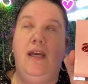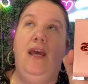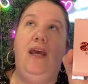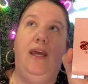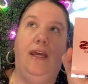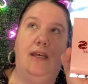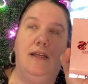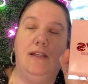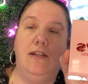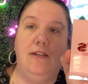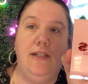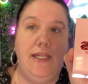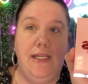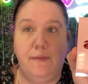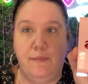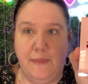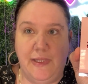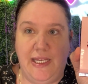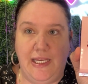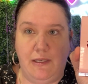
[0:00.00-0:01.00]

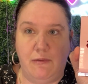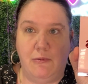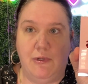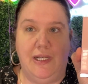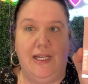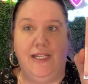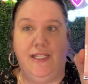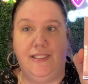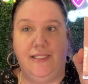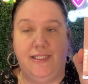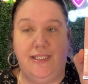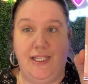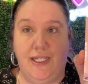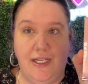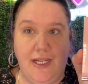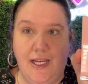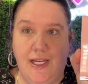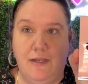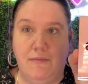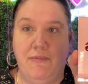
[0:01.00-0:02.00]
including me when I did
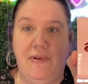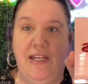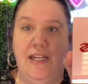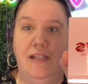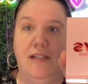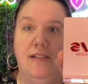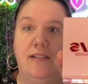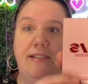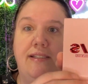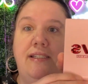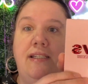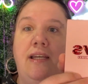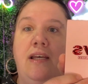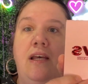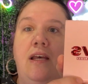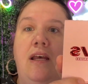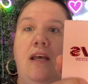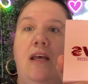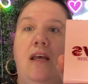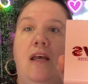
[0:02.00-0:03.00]
have nails.
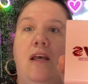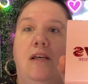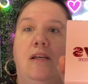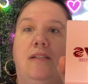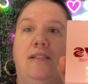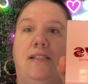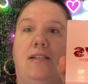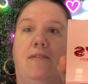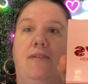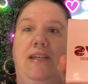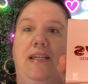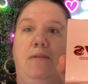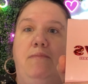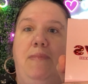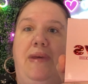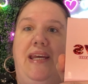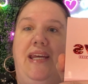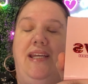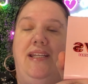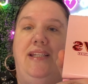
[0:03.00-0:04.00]
So he
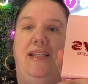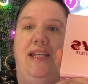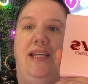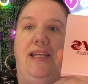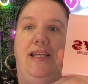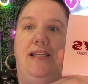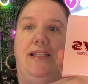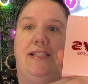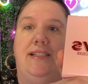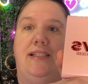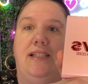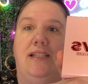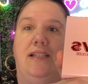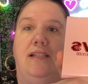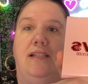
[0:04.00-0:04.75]
made these